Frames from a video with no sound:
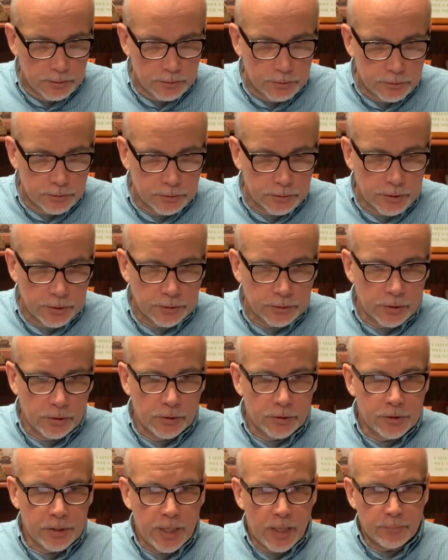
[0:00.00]
So let's go
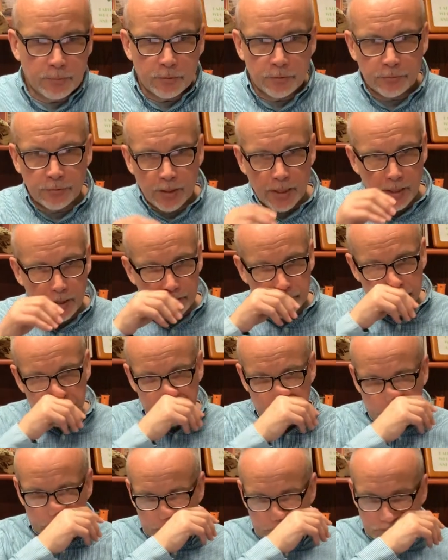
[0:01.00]
to chapter 5.
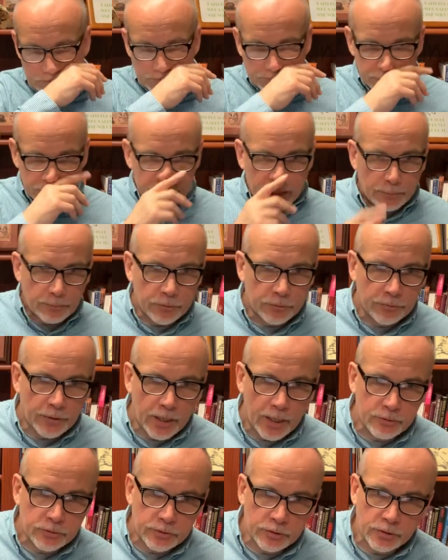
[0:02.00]
Chapter
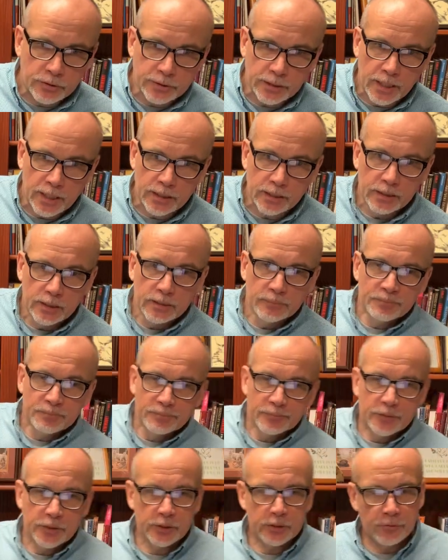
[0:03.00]
5 starts out, it
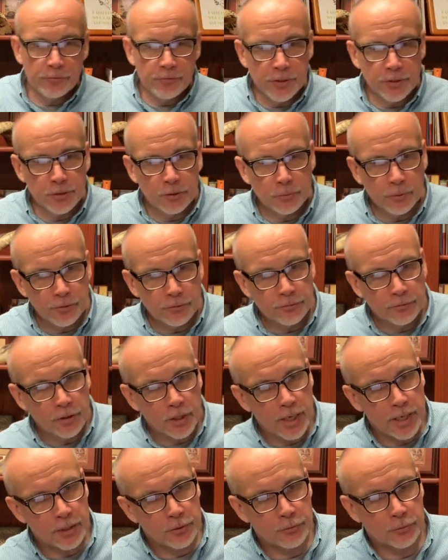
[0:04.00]
says, a vision with a
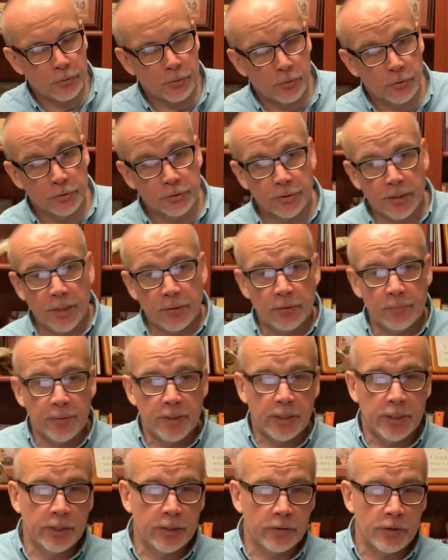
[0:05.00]
flying scroll. So that would be
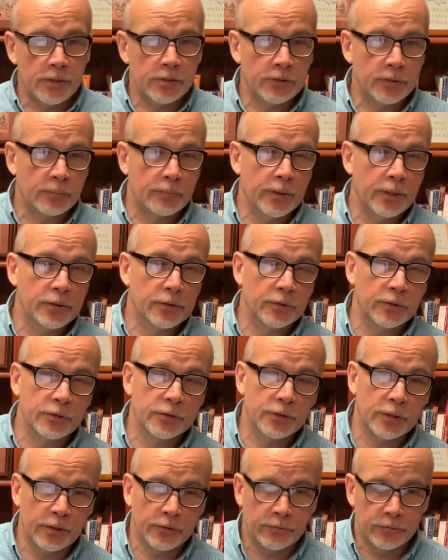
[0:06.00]
an interesting picture to
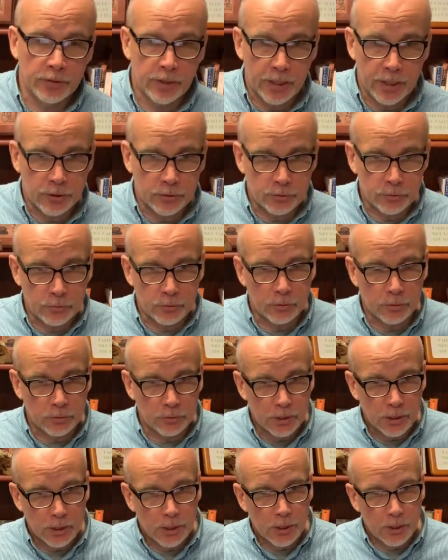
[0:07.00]
see, a flying
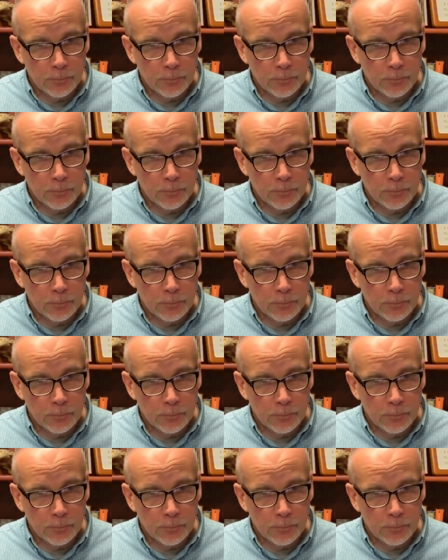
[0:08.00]
scroll.